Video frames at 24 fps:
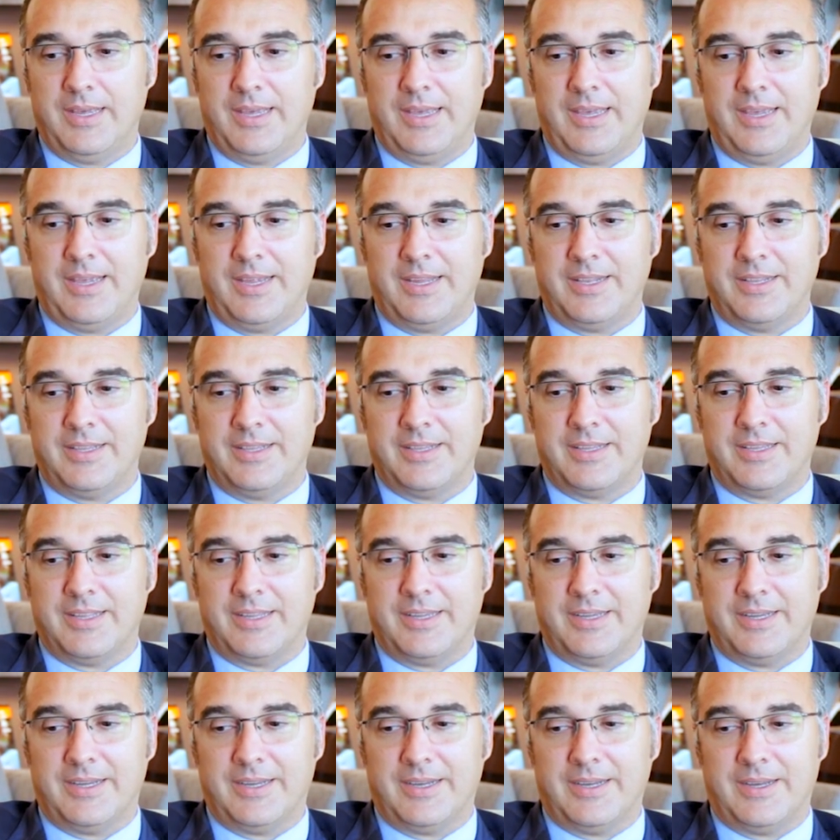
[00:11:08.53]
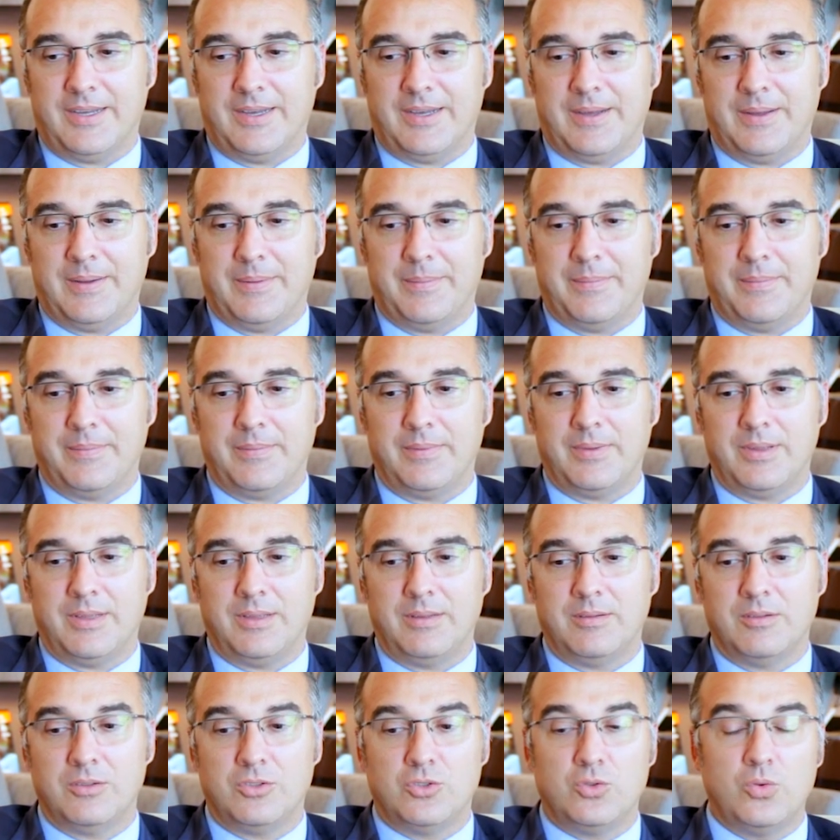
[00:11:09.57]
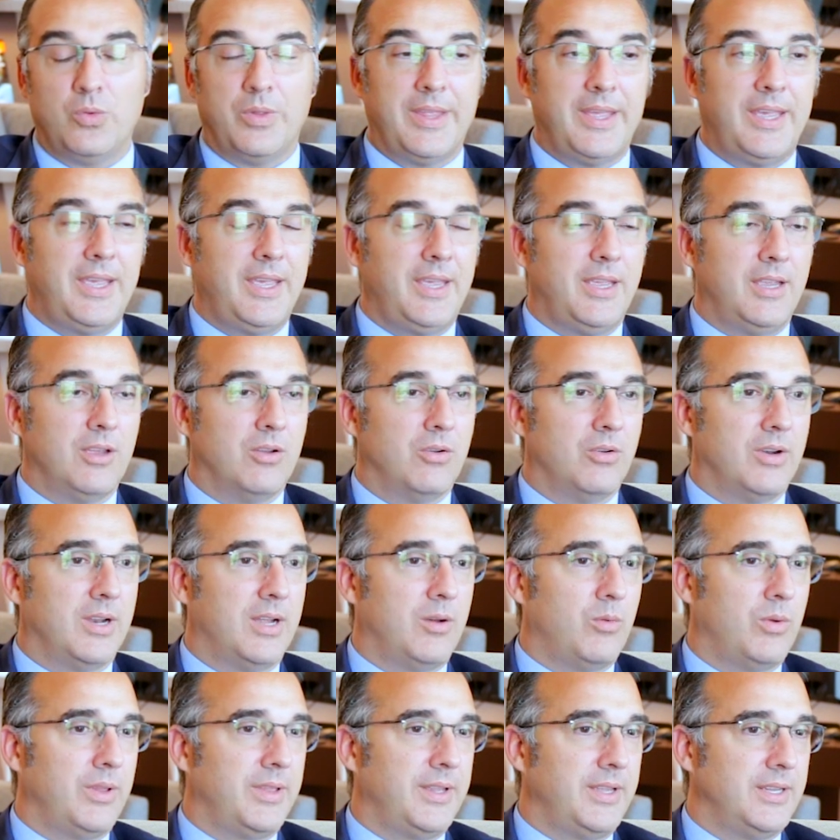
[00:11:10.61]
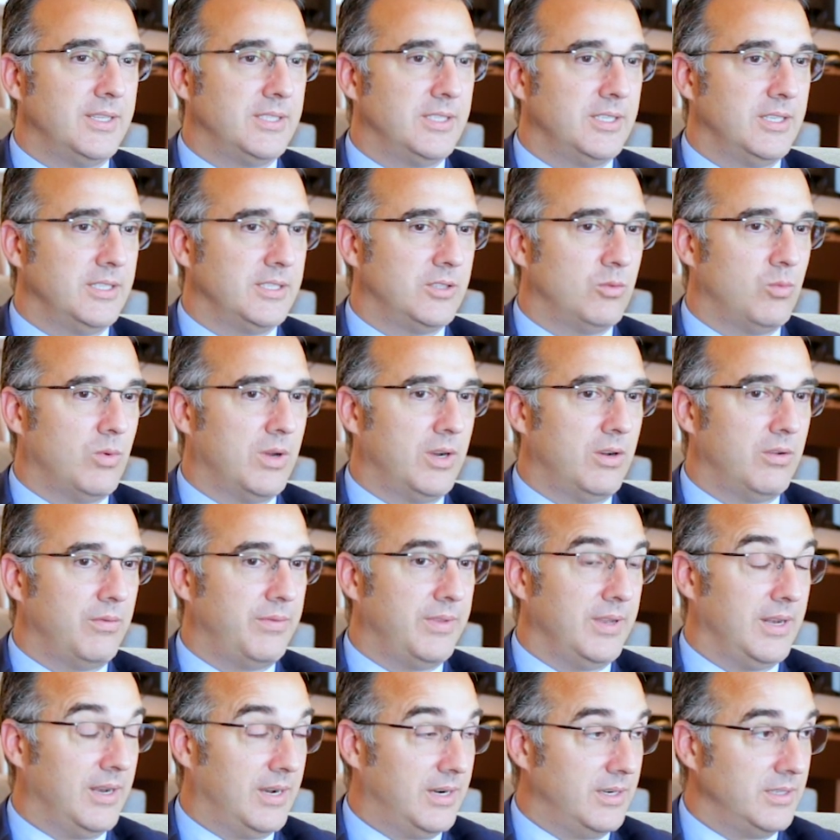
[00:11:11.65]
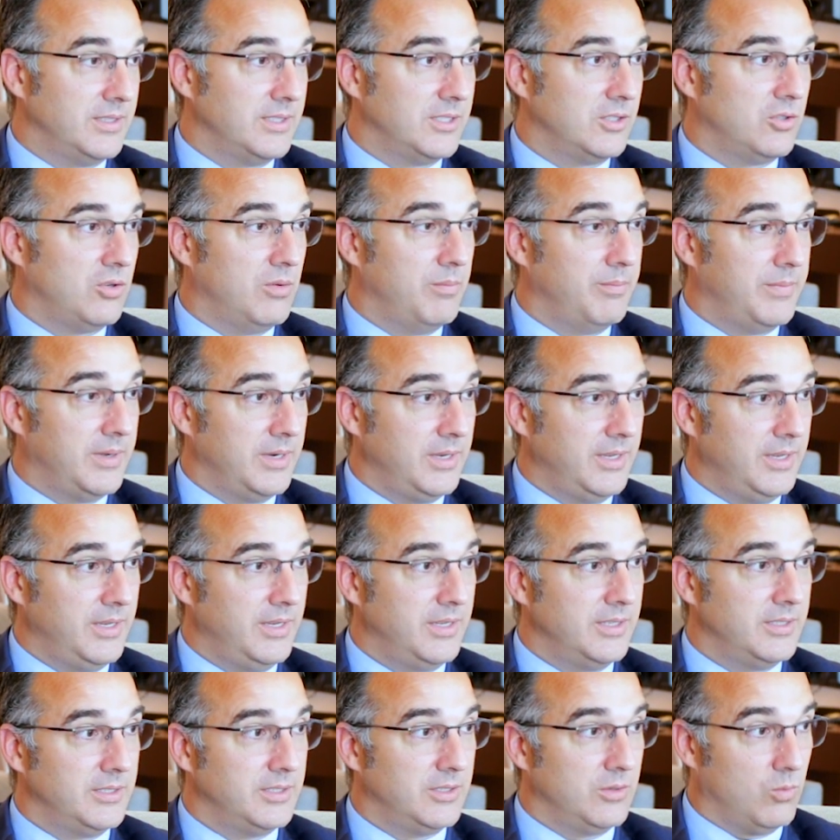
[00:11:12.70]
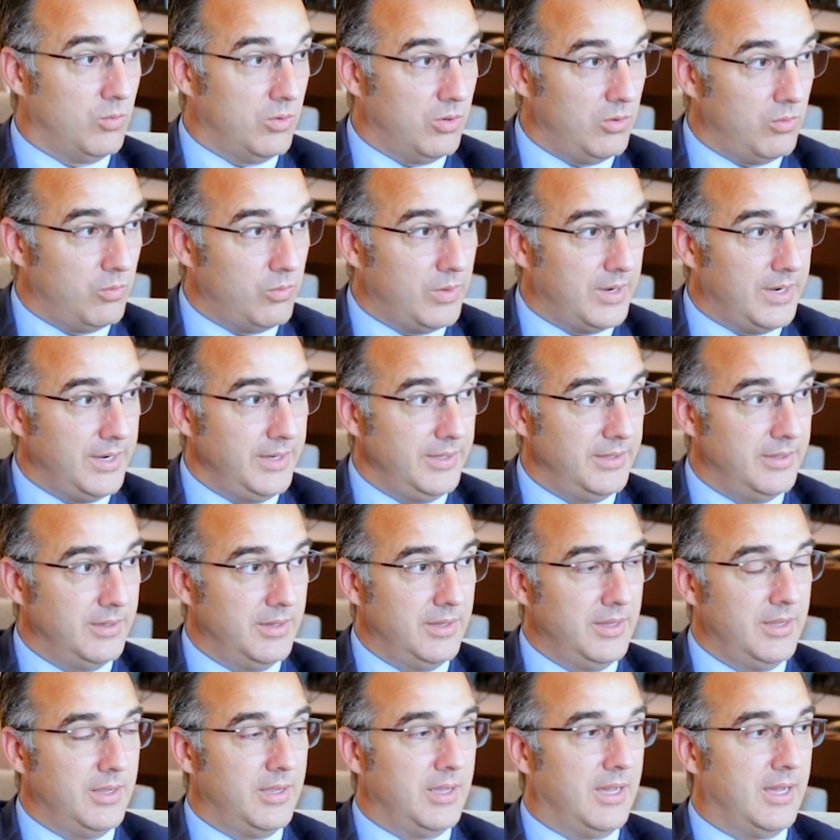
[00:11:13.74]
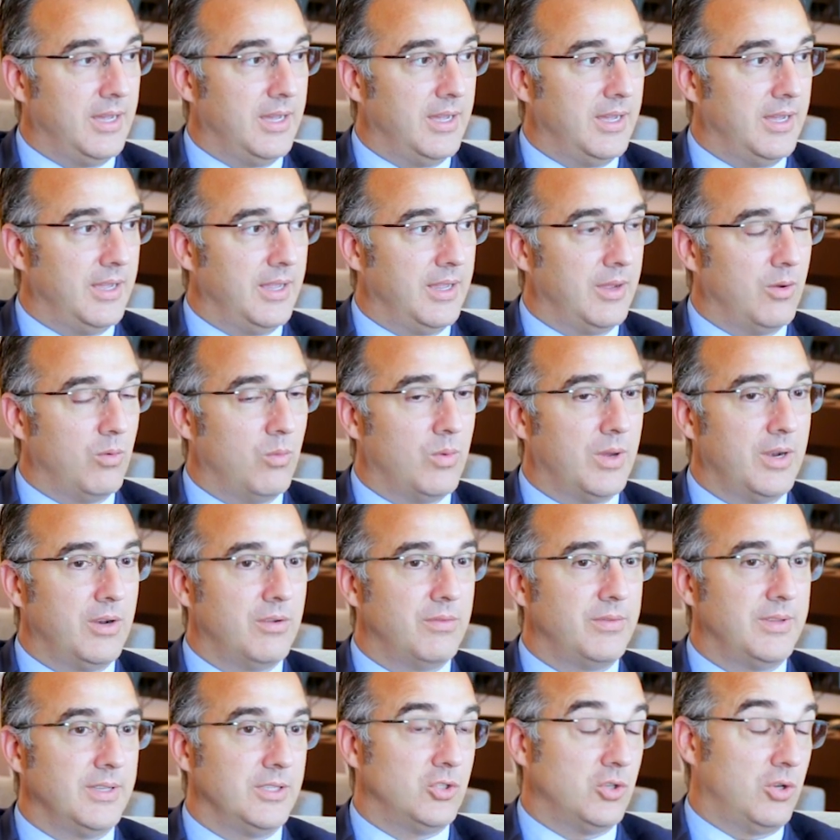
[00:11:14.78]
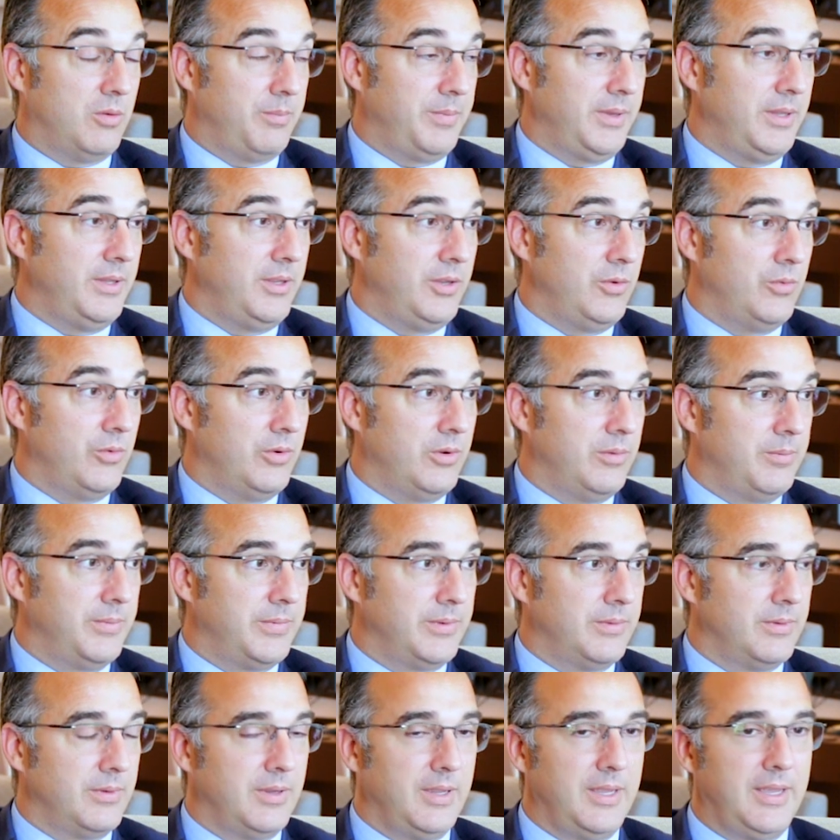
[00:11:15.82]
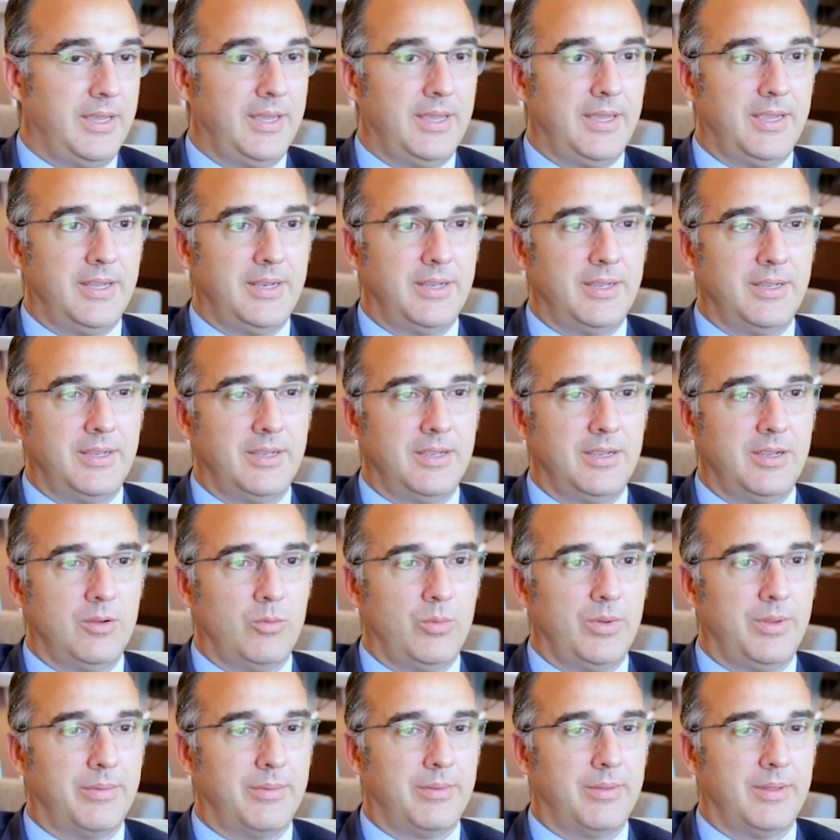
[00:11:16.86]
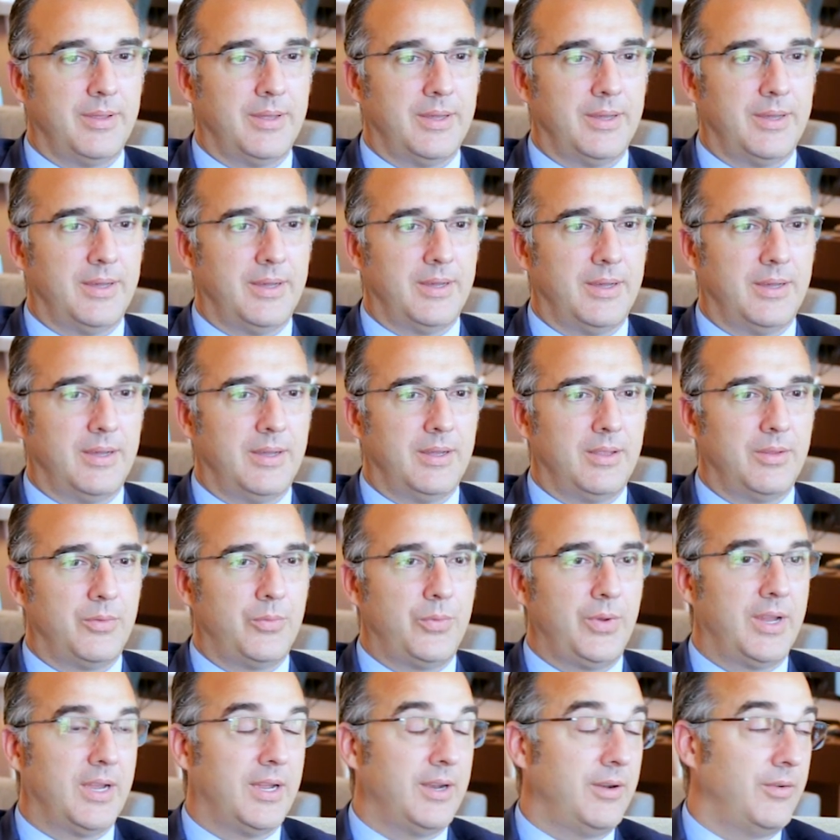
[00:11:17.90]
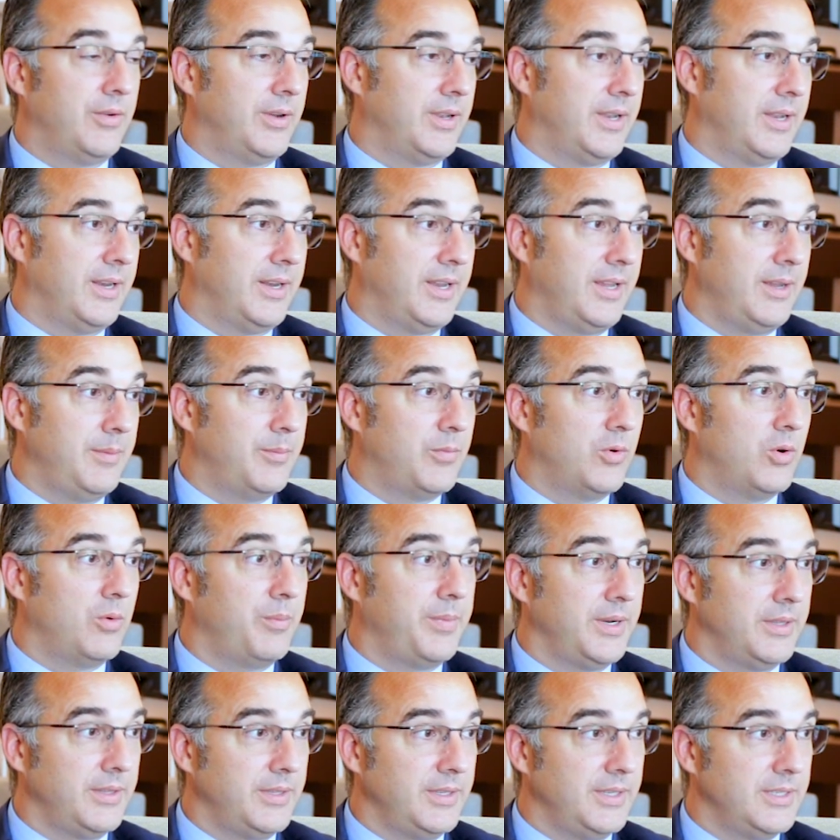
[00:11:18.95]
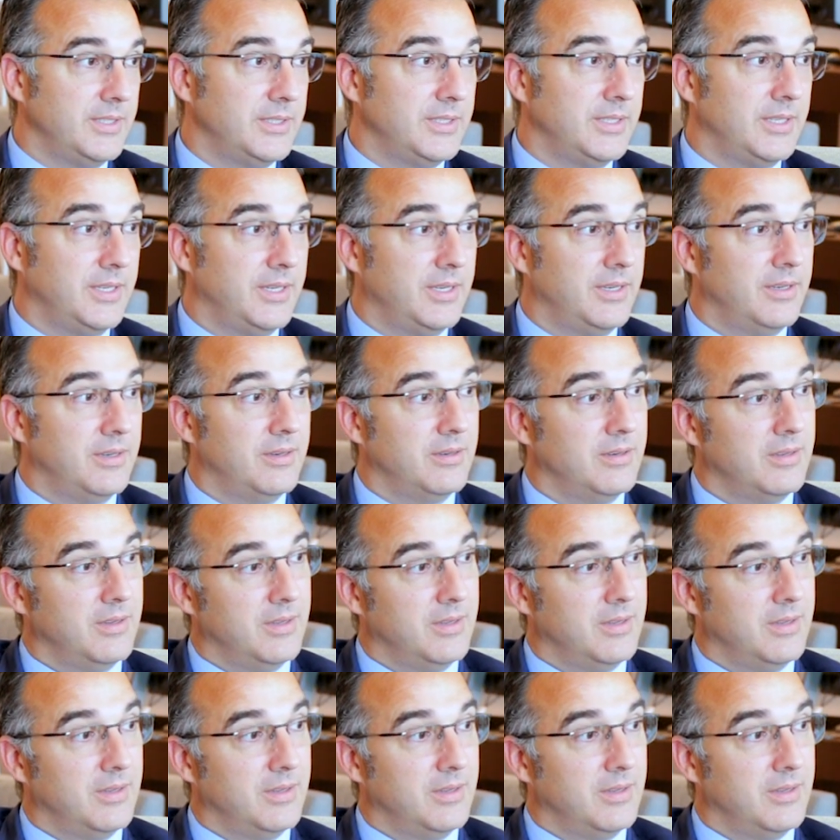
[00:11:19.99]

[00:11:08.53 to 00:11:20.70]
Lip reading: And today, or nowadays, it's one of the largest companies worldwide and one of the top in Europe, and with 308 properties in